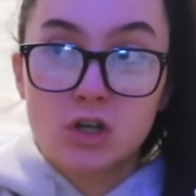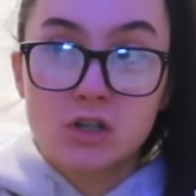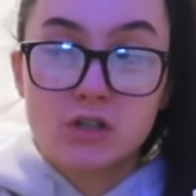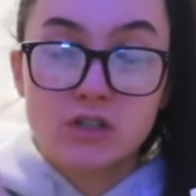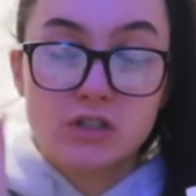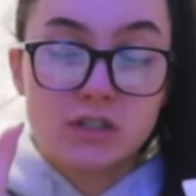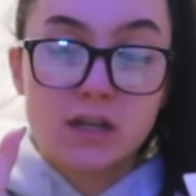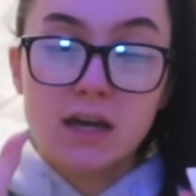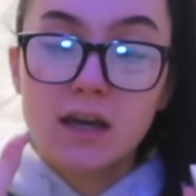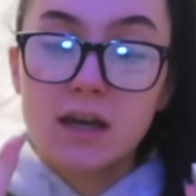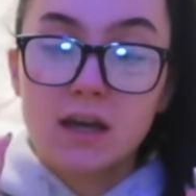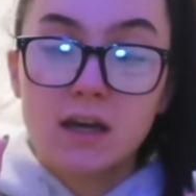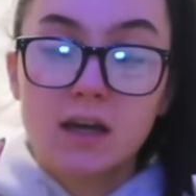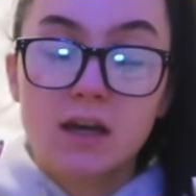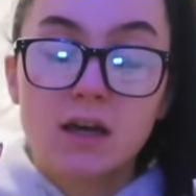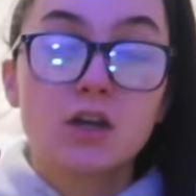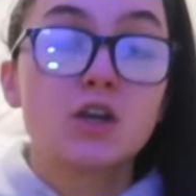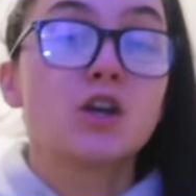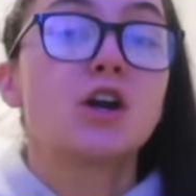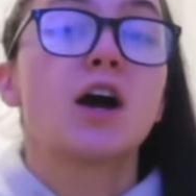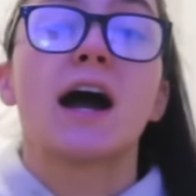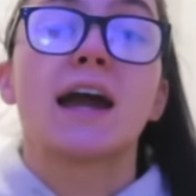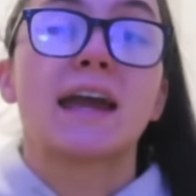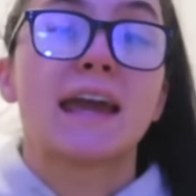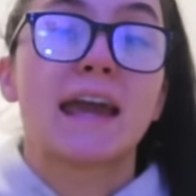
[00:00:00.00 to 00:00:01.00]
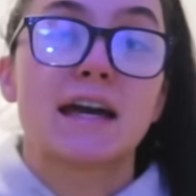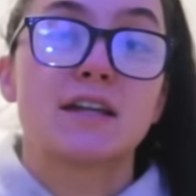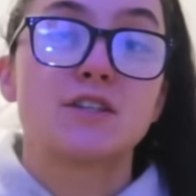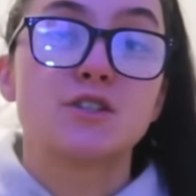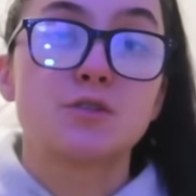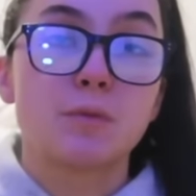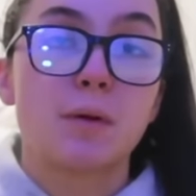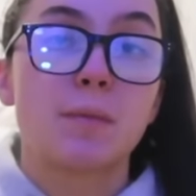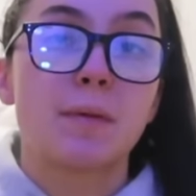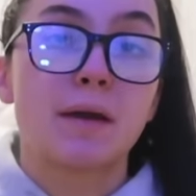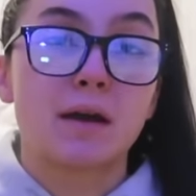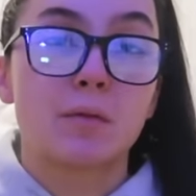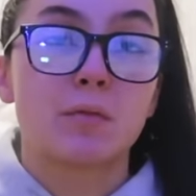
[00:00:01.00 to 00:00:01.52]
Just, like, I can't do
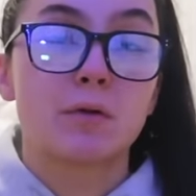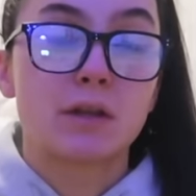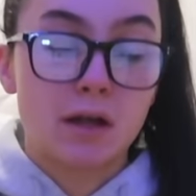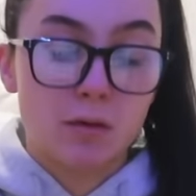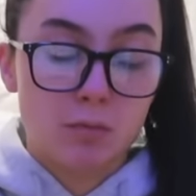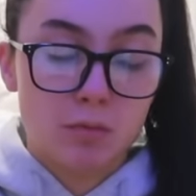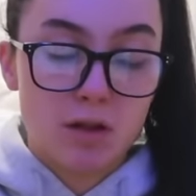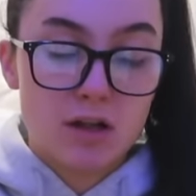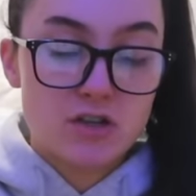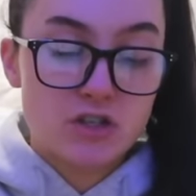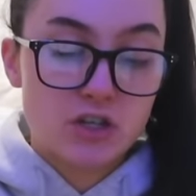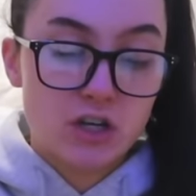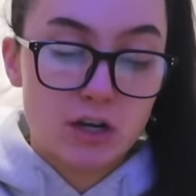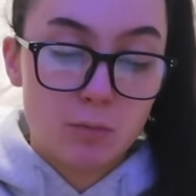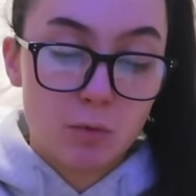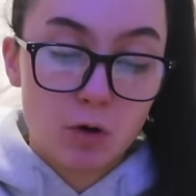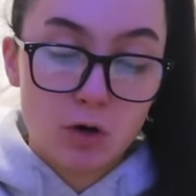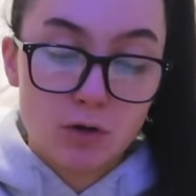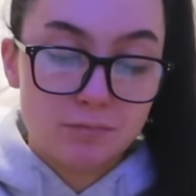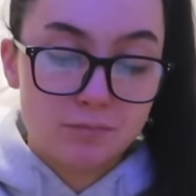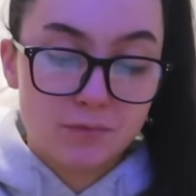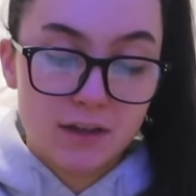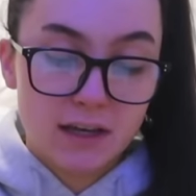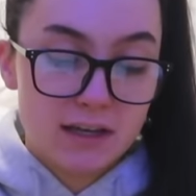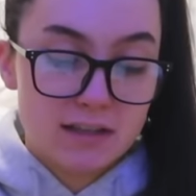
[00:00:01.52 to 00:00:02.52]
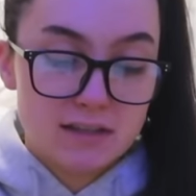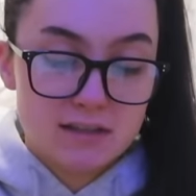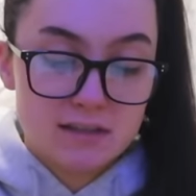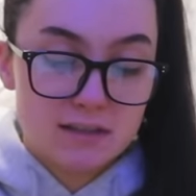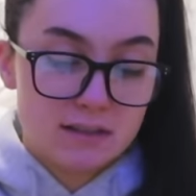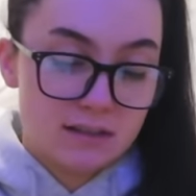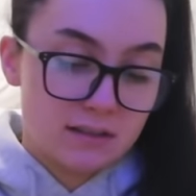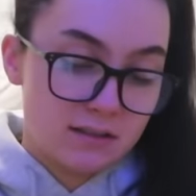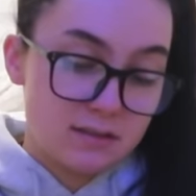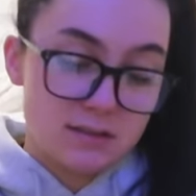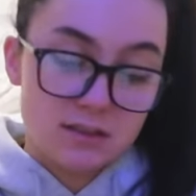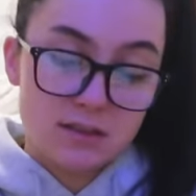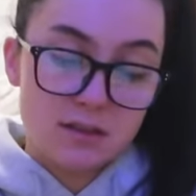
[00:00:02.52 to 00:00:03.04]
my makeup without blush anymore. Like, it
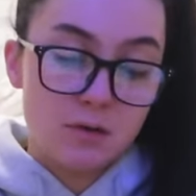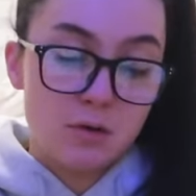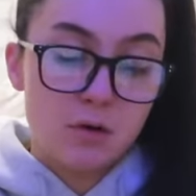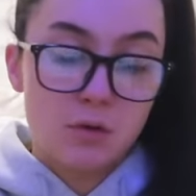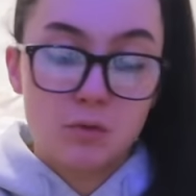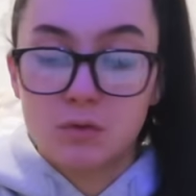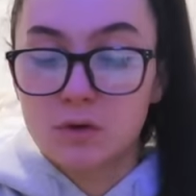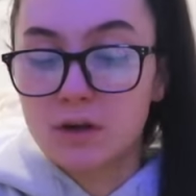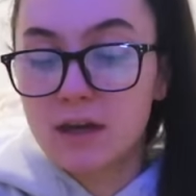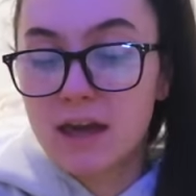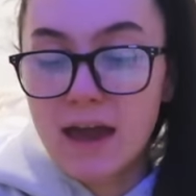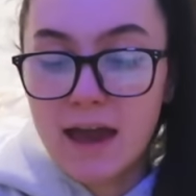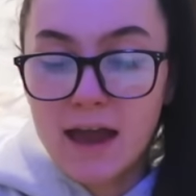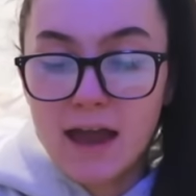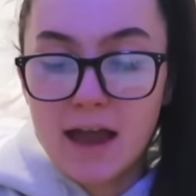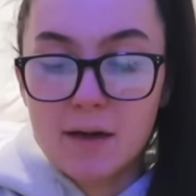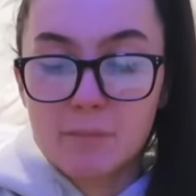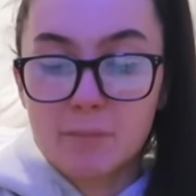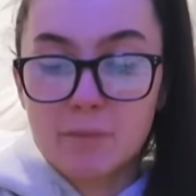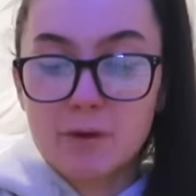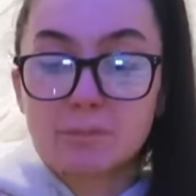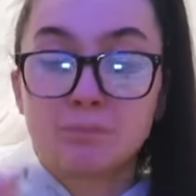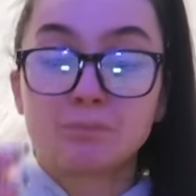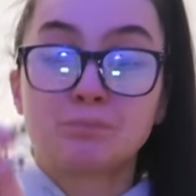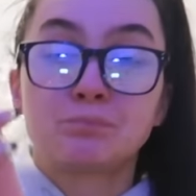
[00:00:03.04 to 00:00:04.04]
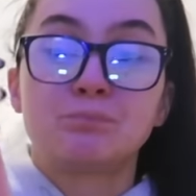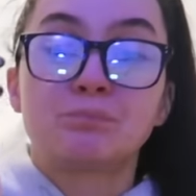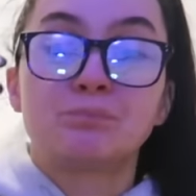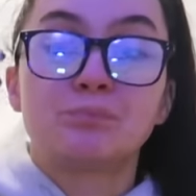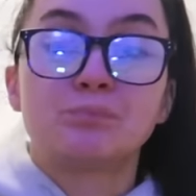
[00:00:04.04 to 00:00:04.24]
can't happen.